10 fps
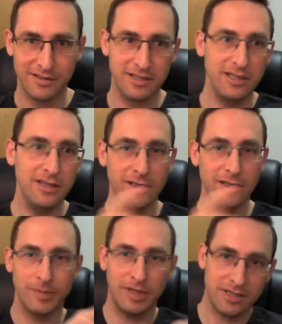
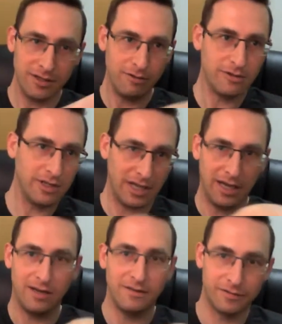Team is a unit
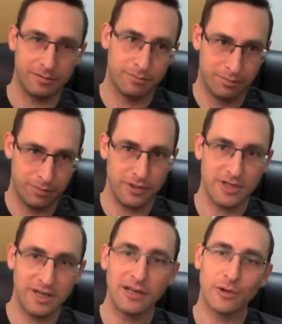of
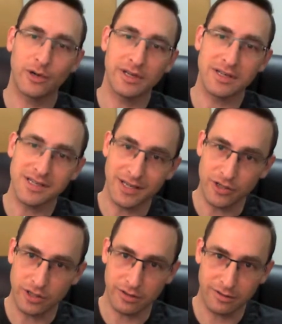personnel
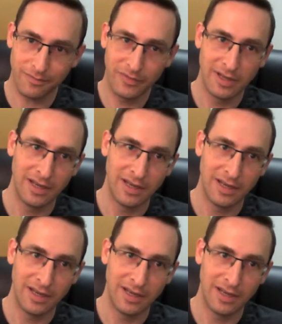organization.